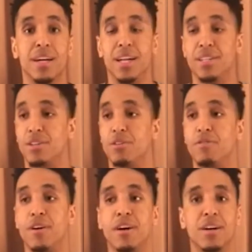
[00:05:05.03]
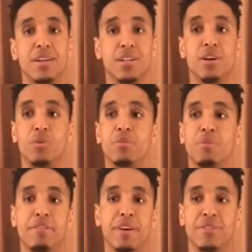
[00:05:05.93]
And so far, with
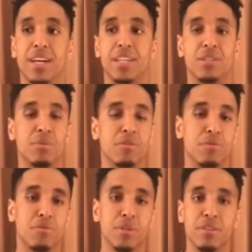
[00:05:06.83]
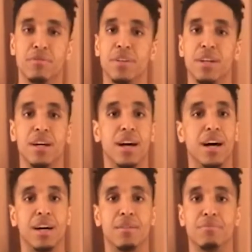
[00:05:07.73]
my foundation, we've
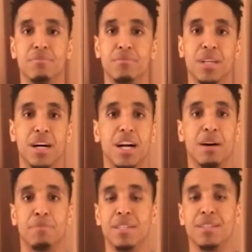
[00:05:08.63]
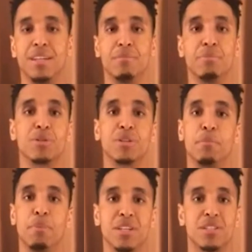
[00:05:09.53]
dug up and built a
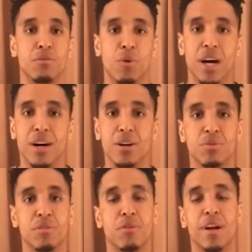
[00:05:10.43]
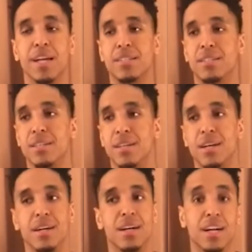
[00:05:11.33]
bunch of wells. We've raised
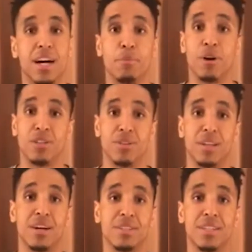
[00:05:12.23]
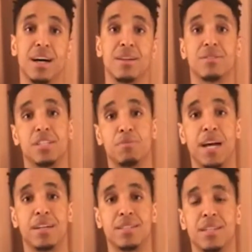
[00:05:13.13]
a couple $100,000 this
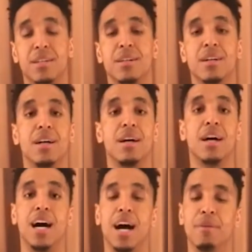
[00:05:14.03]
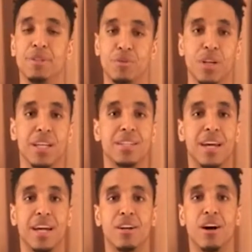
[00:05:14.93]
past year. It's really
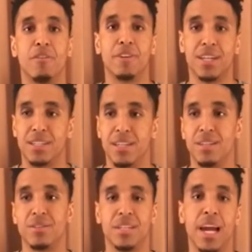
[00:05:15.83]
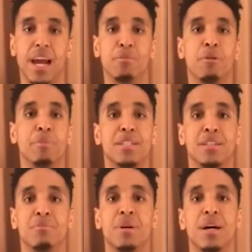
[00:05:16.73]
taken off. It continues to gain
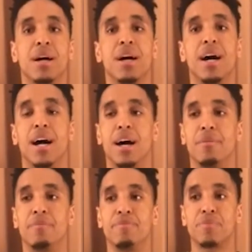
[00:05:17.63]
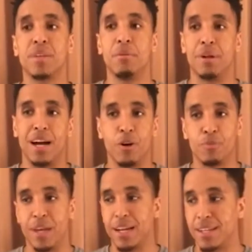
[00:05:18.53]
momentum. But I
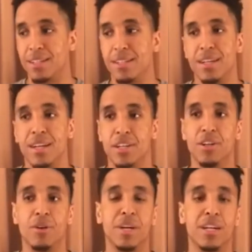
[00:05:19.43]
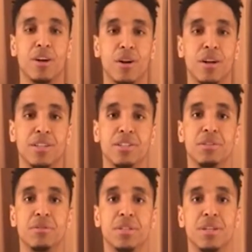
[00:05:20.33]
hope that can, encourage
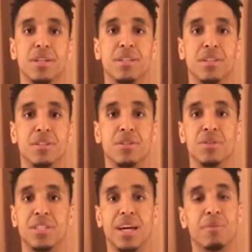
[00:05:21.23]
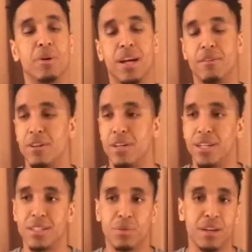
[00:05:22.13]
you to do the same, whatever
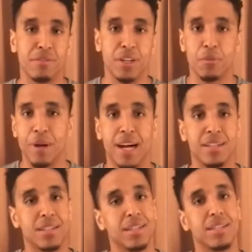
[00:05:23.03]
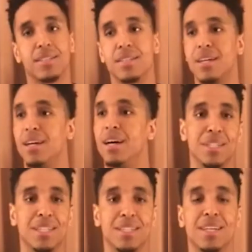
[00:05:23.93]
it is, whatever your passion is,
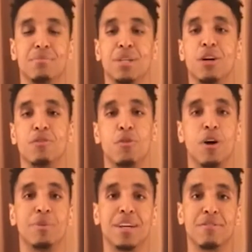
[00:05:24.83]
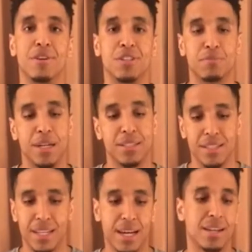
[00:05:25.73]
because it can be overwhelming at first, especially
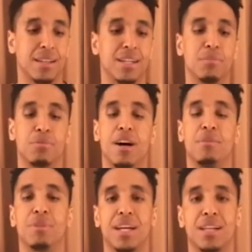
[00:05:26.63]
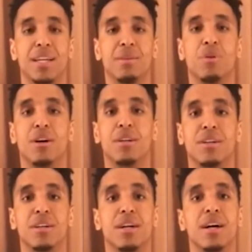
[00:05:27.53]
tackling a problem like clean
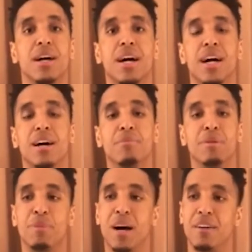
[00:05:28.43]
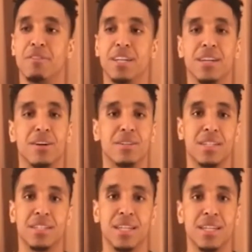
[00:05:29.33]
water and poverty and all
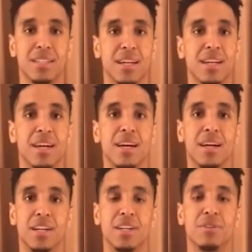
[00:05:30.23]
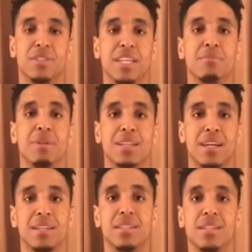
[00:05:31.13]
these things that, seem like they
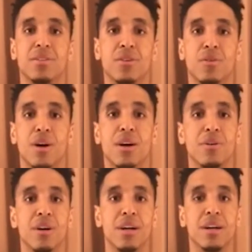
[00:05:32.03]
continue to grow.